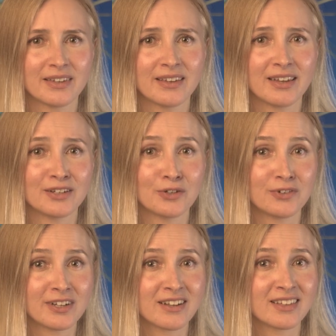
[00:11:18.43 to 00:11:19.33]
Can you
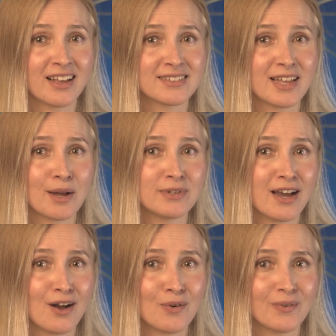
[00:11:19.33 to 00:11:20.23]
recognize them
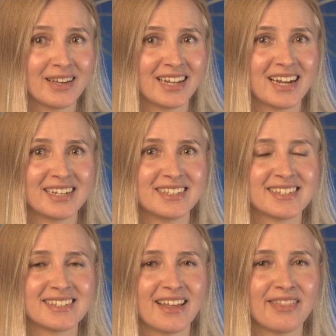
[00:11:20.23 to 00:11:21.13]
now and
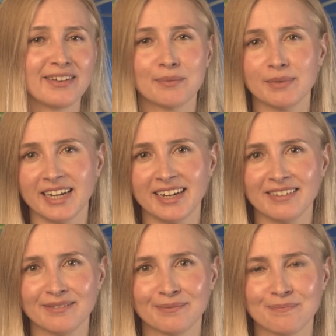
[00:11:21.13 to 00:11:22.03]
understand their
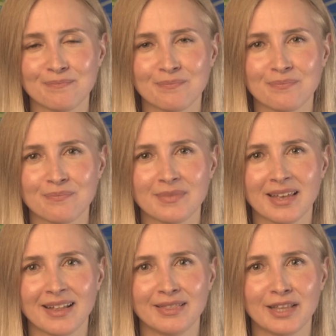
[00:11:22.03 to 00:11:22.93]
meaning?
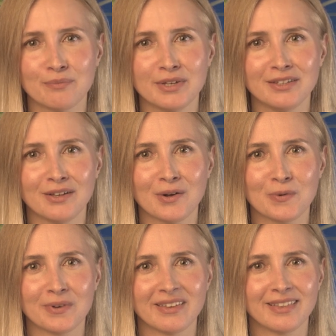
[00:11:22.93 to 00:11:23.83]
Let me
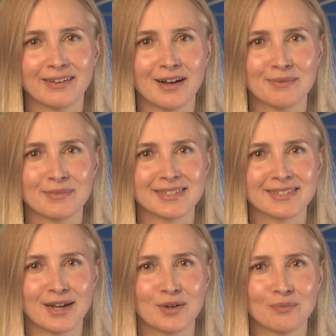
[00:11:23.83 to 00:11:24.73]
know in the comments
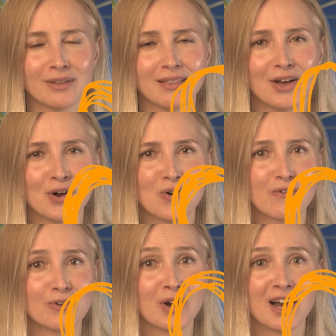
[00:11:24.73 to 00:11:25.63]
down below
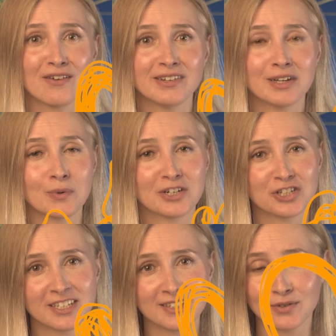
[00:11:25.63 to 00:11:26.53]
if you have any
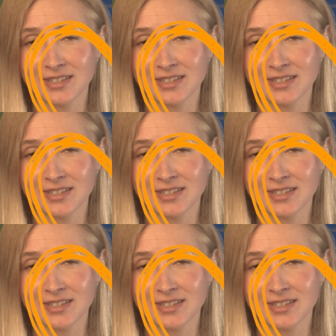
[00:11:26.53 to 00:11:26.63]
questions or